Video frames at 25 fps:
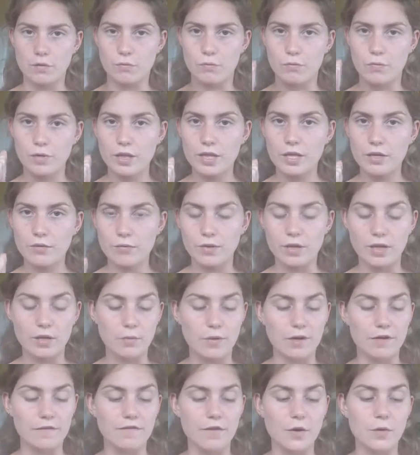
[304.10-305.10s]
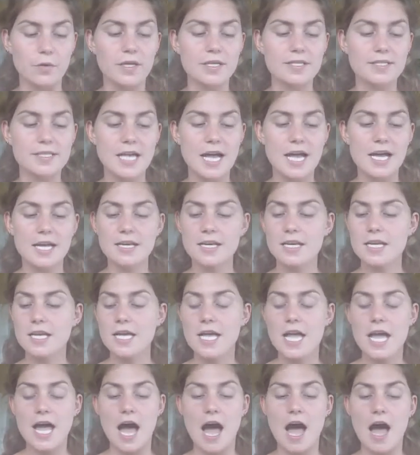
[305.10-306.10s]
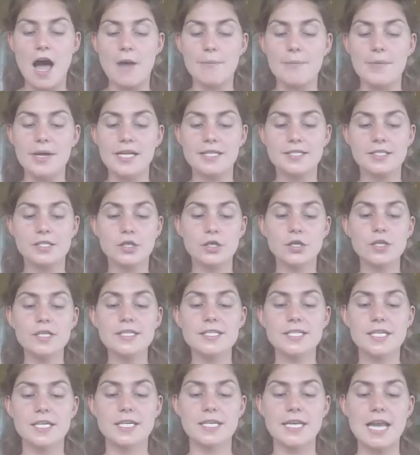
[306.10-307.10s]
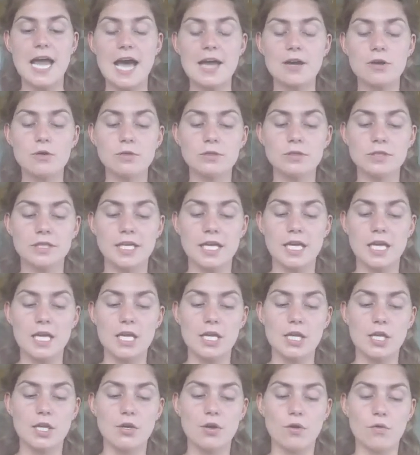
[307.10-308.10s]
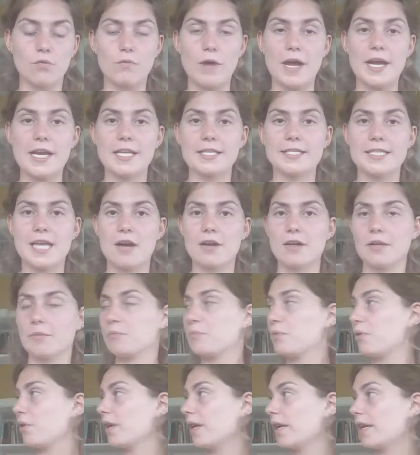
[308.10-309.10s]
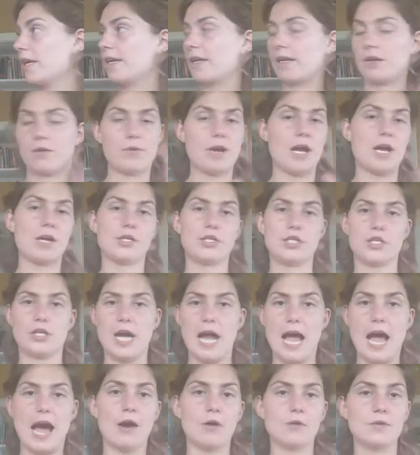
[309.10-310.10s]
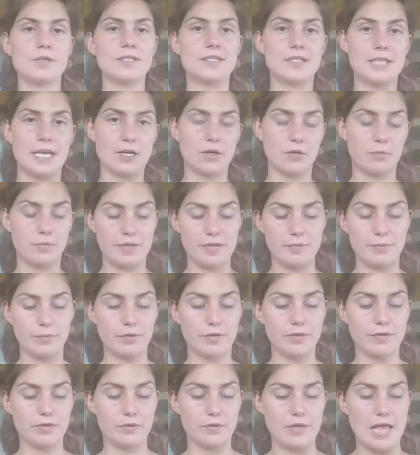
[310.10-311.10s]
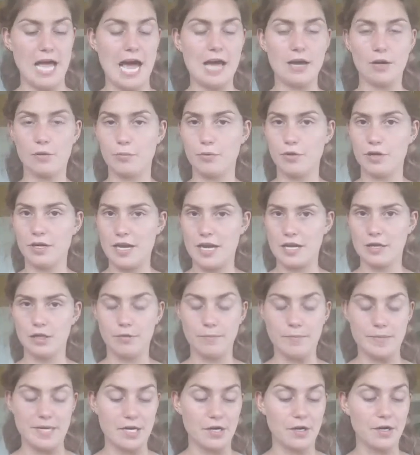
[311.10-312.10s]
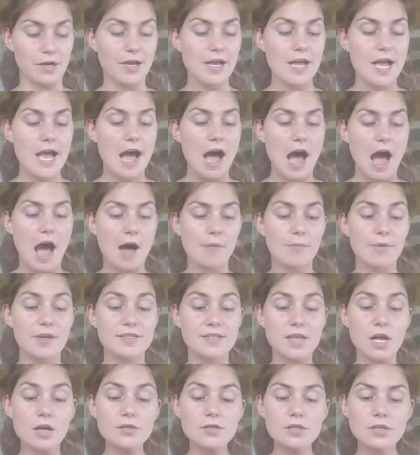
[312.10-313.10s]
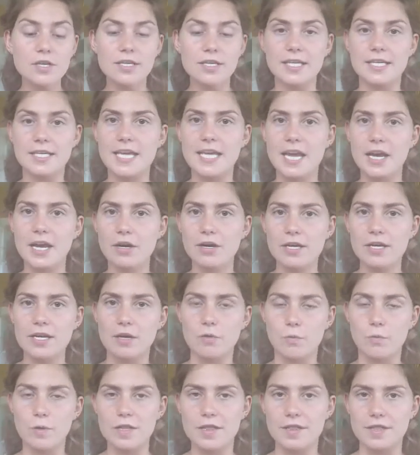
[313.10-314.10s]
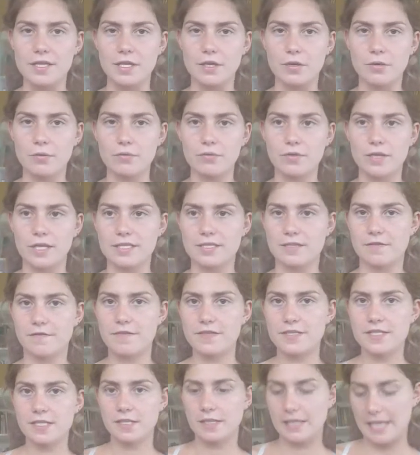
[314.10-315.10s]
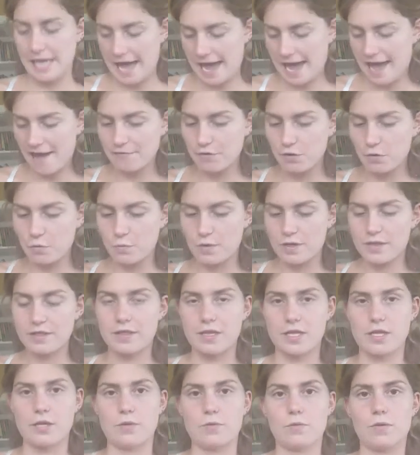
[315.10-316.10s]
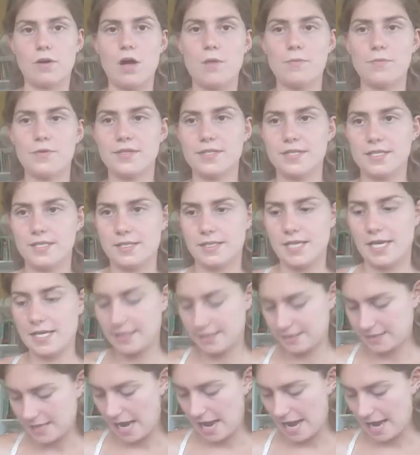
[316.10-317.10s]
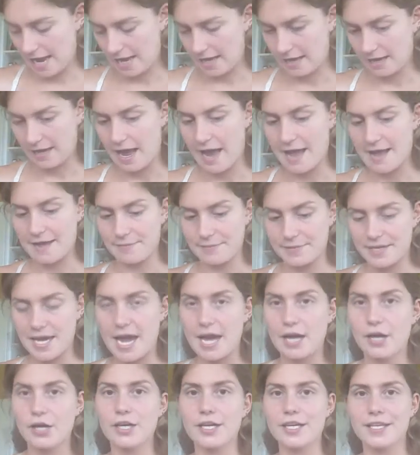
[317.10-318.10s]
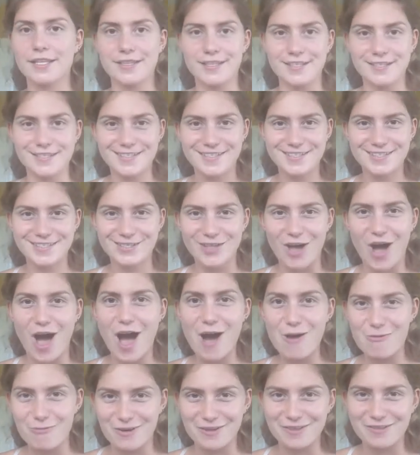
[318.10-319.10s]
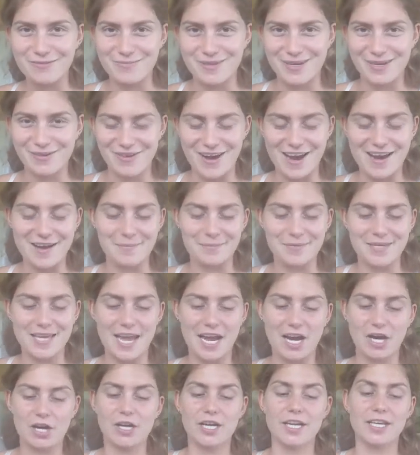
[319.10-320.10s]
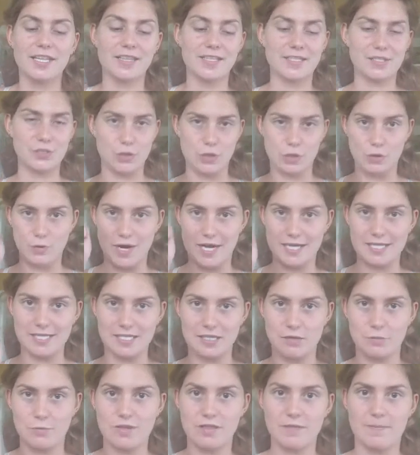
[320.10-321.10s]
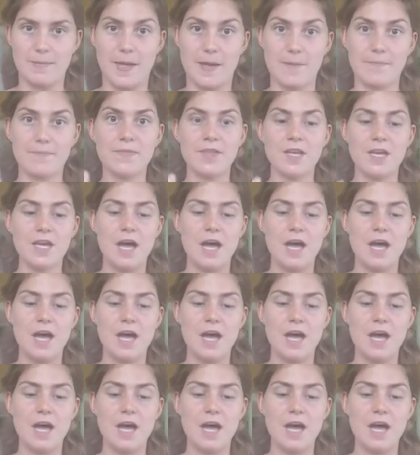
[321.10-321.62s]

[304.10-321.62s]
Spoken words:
that you really, really want to focus on, it's good to not only, you know, write it down and put it around your house. I know people do that, or put it on your mirror, but it's also good to carry it with you, like to physically have it with you, almost as like saying, I am carrying this thought with me, right? I'm carrying this new idea with me,